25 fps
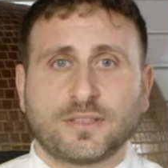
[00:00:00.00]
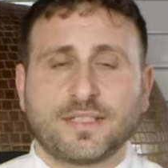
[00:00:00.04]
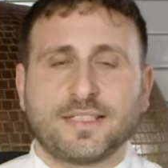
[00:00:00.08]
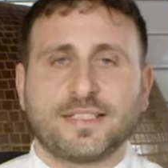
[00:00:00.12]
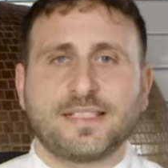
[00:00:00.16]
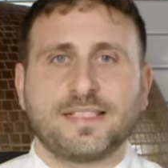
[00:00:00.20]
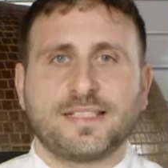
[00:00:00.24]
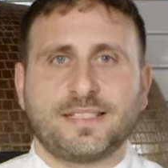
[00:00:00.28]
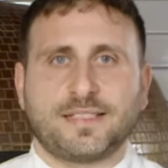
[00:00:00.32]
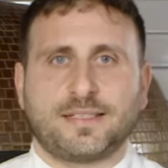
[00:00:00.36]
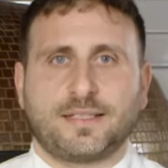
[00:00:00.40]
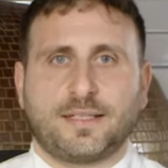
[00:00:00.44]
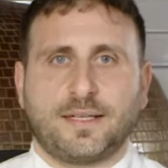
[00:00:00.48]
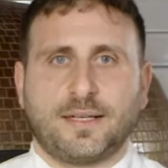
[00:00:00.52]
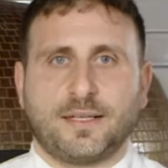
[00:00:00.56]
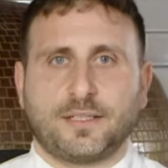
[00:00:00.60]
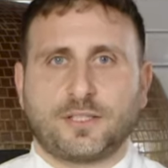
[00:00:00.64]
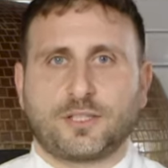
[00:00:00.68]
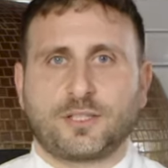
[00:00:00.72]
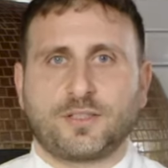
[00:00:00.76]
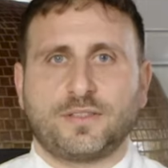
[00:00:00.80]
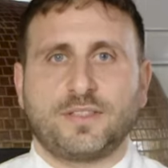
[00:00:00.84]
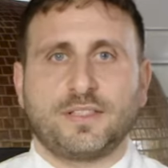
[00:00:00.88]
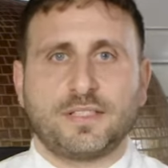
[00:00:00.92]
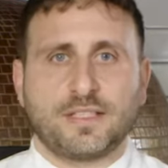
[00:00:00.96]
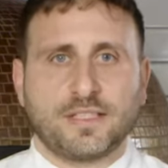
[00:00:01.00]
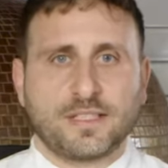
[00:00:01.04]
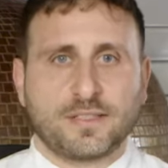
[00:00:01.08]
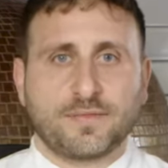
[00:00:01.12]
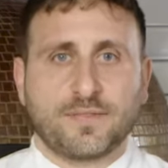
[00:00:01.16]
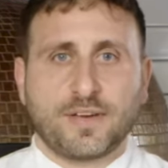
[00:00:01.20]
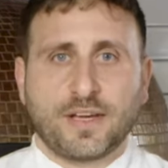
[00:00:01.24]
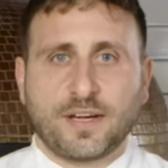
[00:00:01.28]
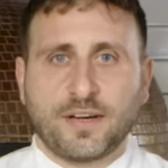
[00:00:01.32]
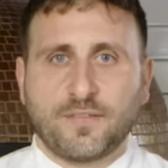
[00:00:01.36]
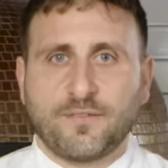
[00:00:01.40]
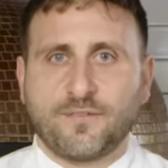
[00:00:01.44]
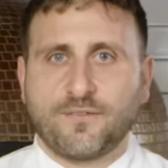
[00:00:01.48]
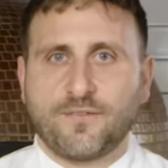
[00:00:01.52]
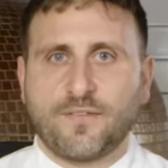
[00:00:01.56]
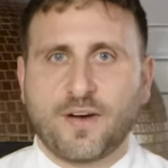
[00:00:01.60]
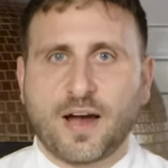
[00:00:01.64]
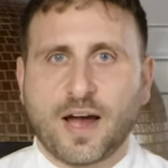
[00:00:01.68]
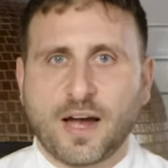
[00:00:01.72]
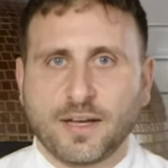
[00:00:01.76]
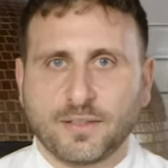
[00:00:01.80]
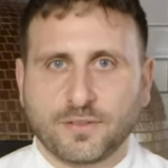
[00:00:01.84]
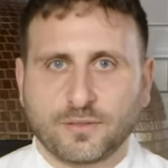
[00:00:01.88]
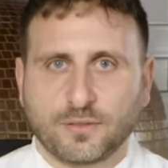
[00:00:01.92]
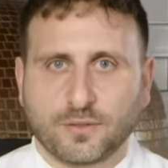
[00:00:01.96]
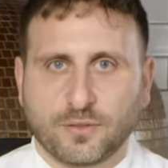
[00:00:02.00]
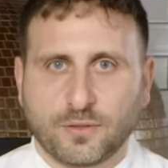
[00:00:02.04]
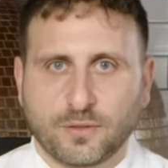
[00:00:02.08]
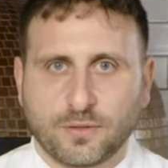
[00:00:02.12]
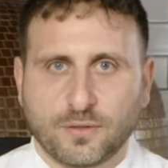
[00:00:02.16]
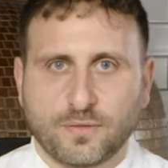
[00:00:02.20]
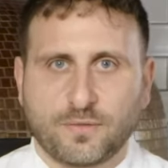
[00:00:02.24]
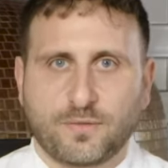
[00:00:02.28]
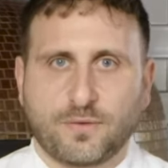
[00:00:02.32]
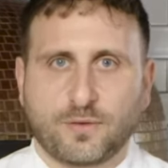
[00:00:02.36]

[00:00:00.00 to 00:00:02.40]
and stretch. This is very vital